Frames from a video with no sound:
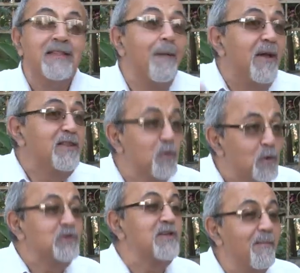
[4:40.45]
And so
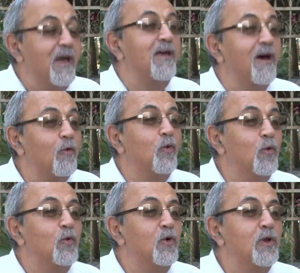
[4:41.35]
we must see in this
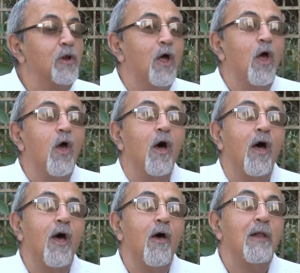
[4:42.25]
step of going to the
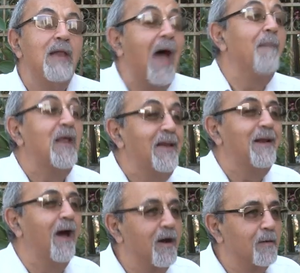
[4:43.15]
UN a way of
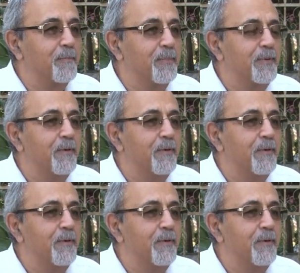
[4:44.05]
promoting peace,